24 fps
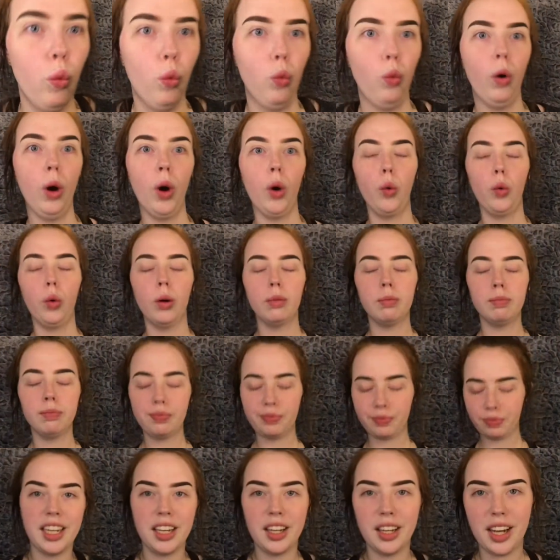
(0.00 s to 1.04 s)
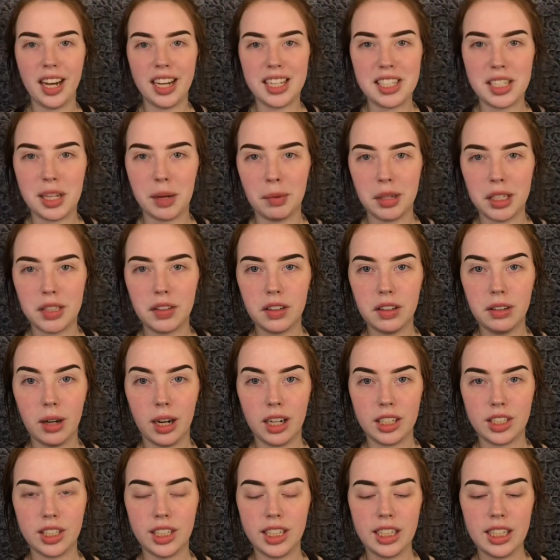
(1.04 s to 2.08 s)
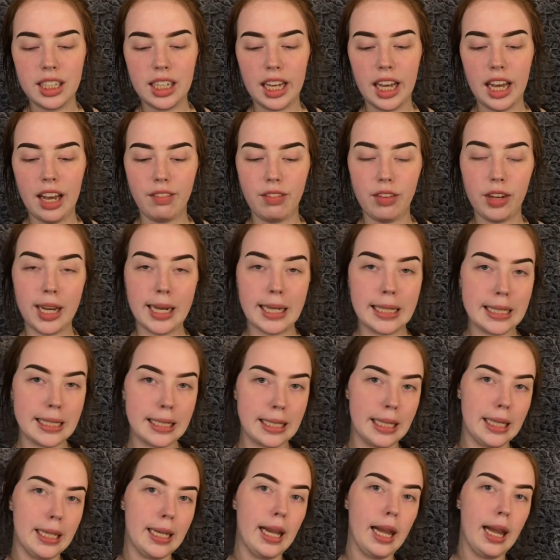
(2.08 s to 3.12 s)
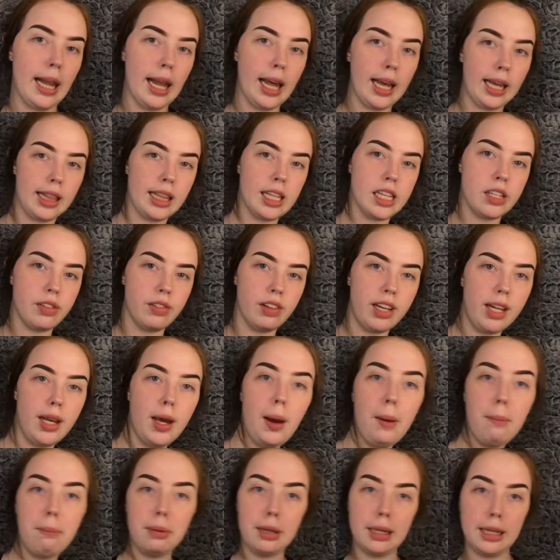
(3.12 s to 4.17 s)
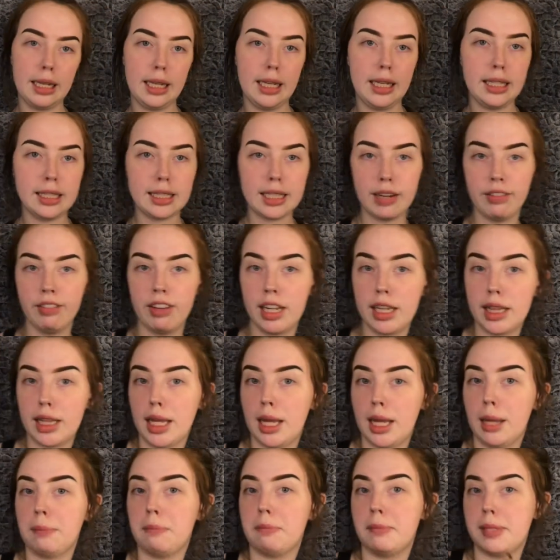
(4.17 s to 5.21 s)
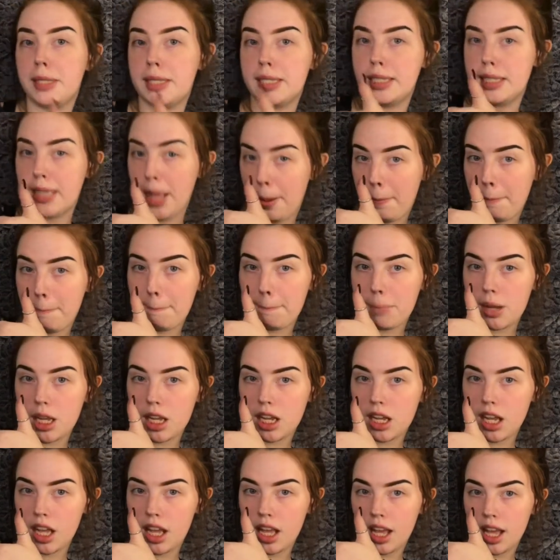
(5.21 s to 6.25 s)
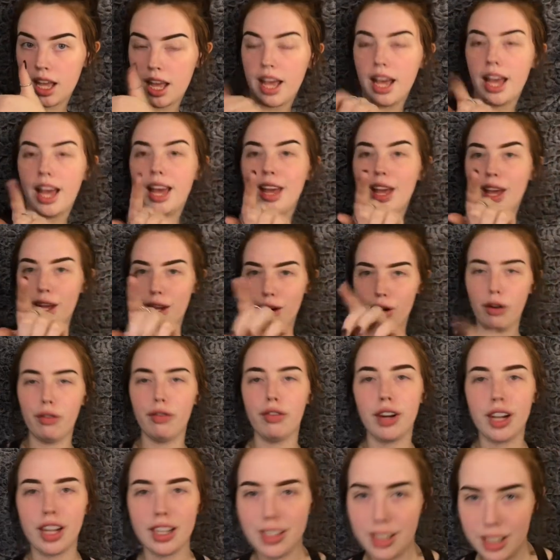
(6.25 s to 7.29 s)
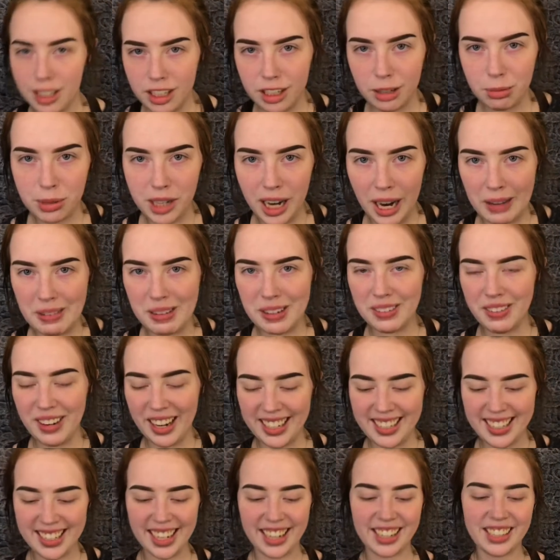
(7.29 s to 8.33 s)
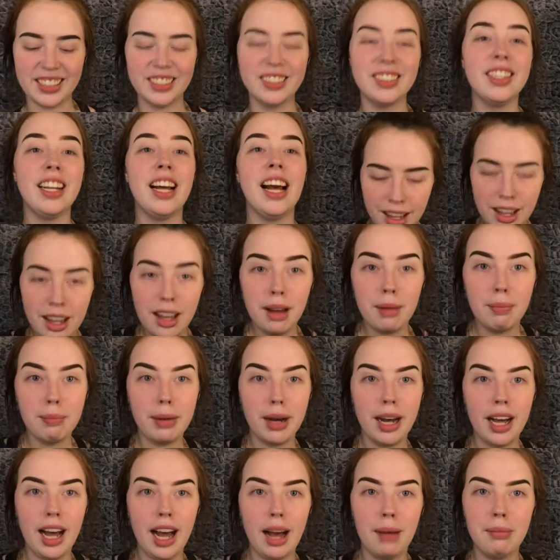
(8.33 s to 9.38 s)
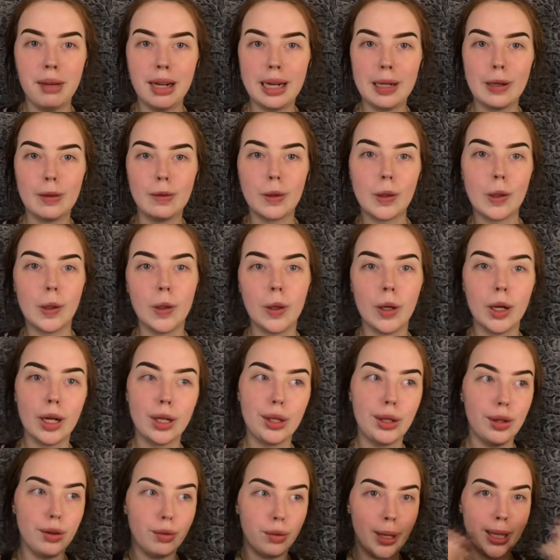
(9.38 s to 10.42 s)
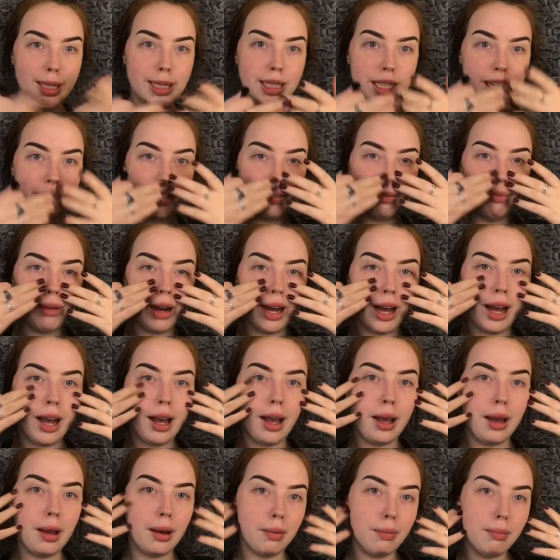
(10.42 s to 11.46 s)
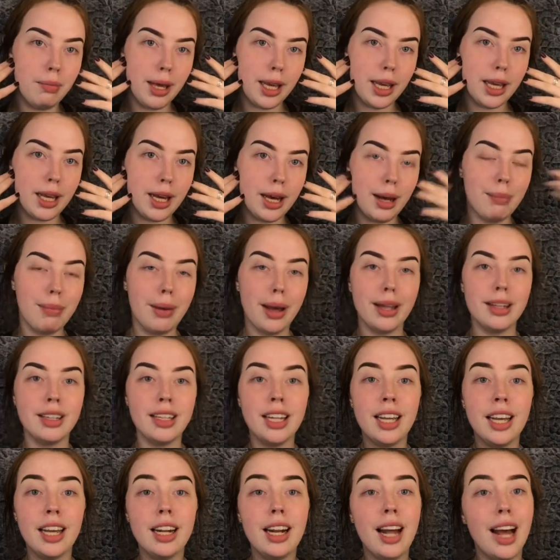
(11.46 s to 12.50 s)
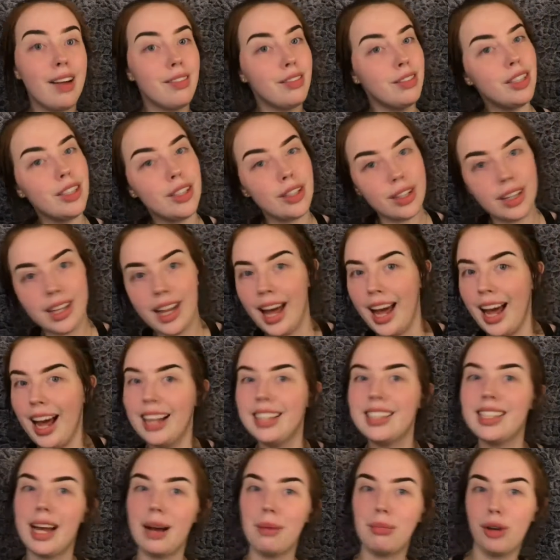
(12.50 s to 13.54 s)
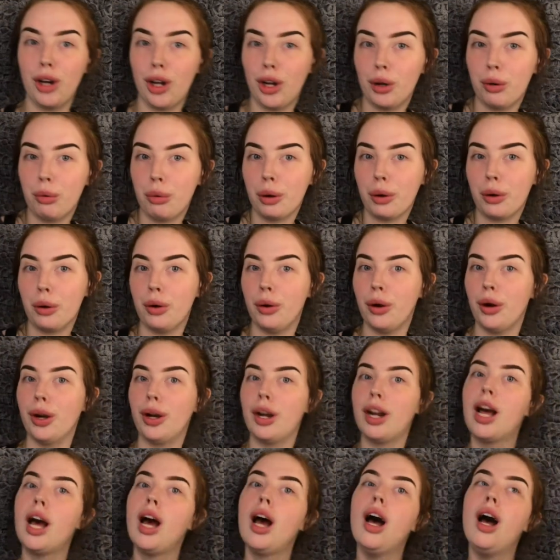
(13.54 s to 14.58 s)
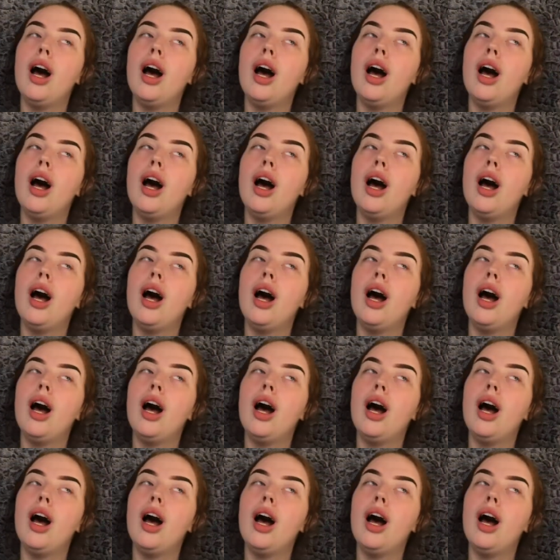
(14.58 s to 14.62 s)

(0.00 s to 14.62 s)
whoa. Thank you guys so much for watching. If you guys did like this video, please give it a thumbs up. And don't forget to subscribe to my channel. But I'm about to record the rest of my makeup, and then after that I'm gonna record